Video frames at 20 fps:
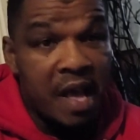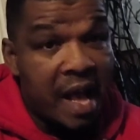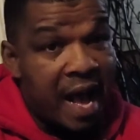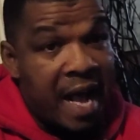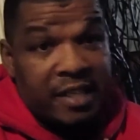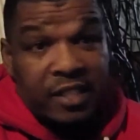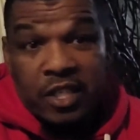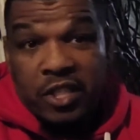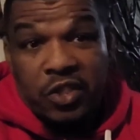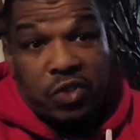
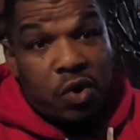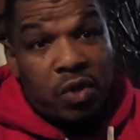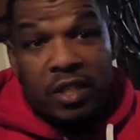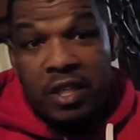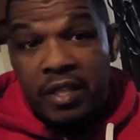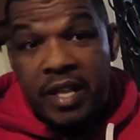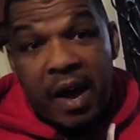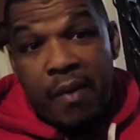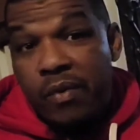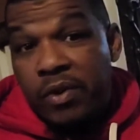I just
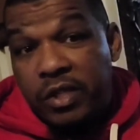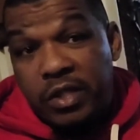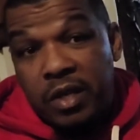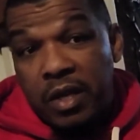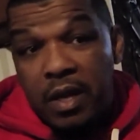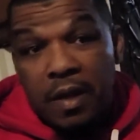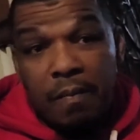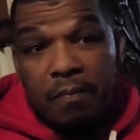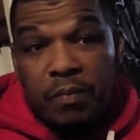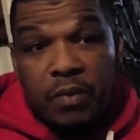thought that was
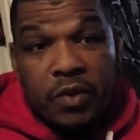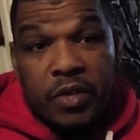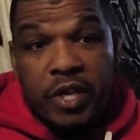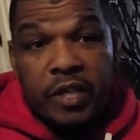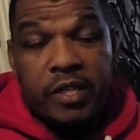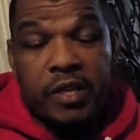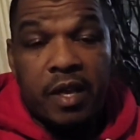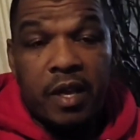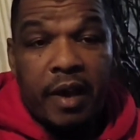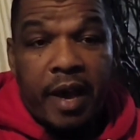
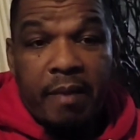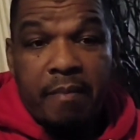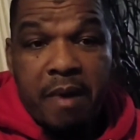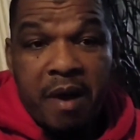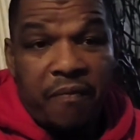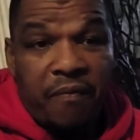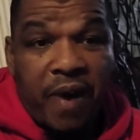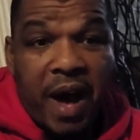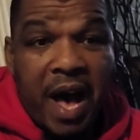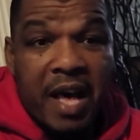just like
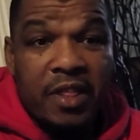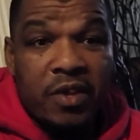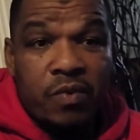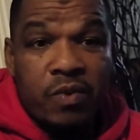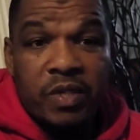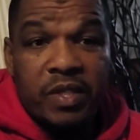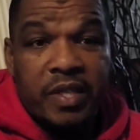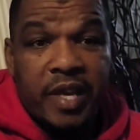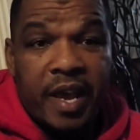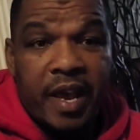my father
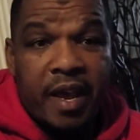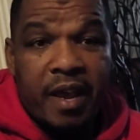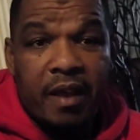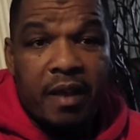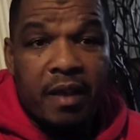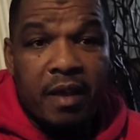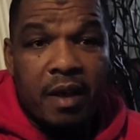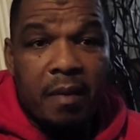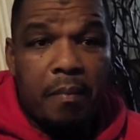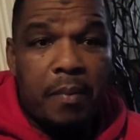was
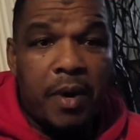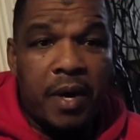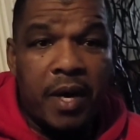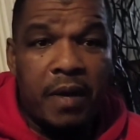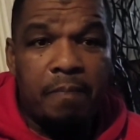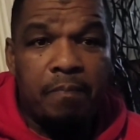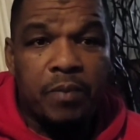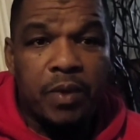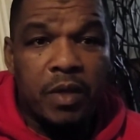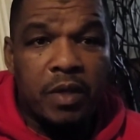there,
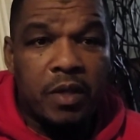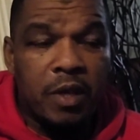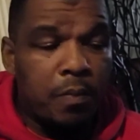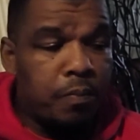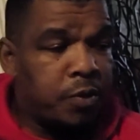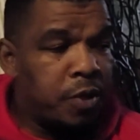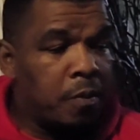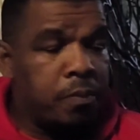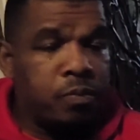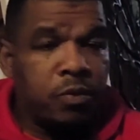but
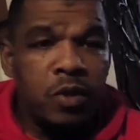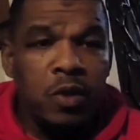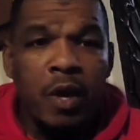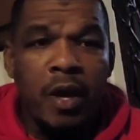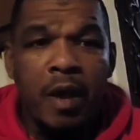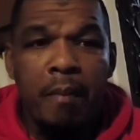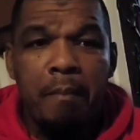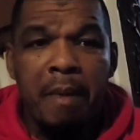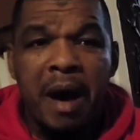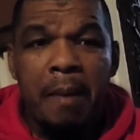
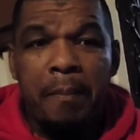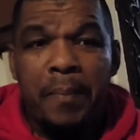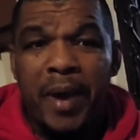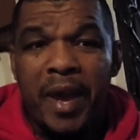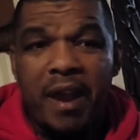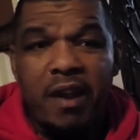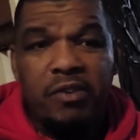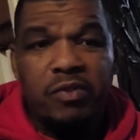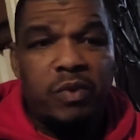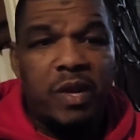my
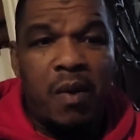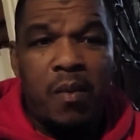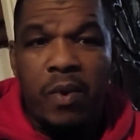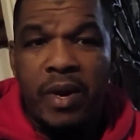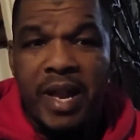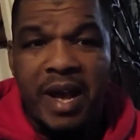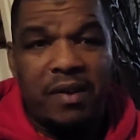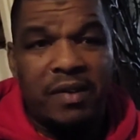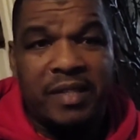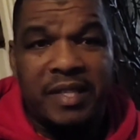peers when I
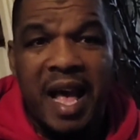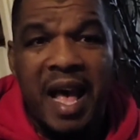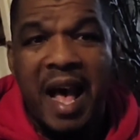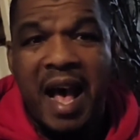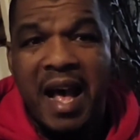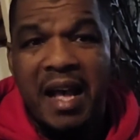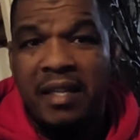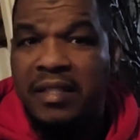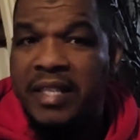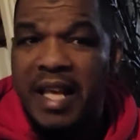went
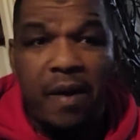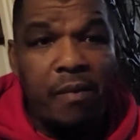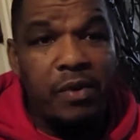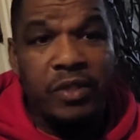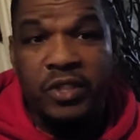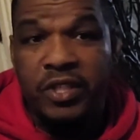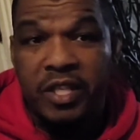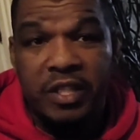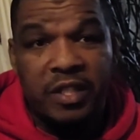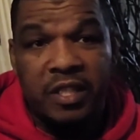outside, that
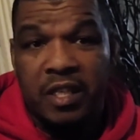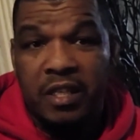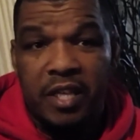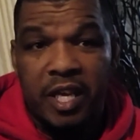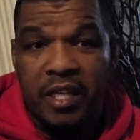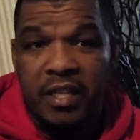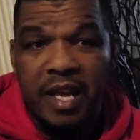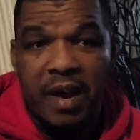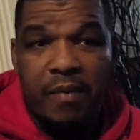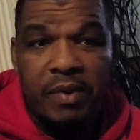was just the
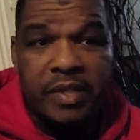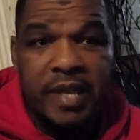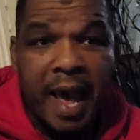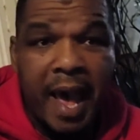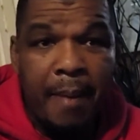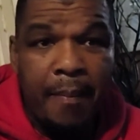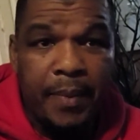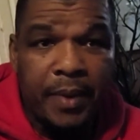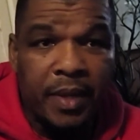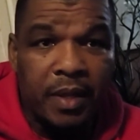thing that was
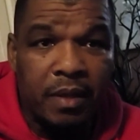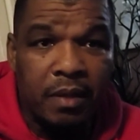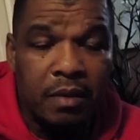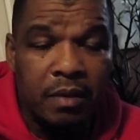happening.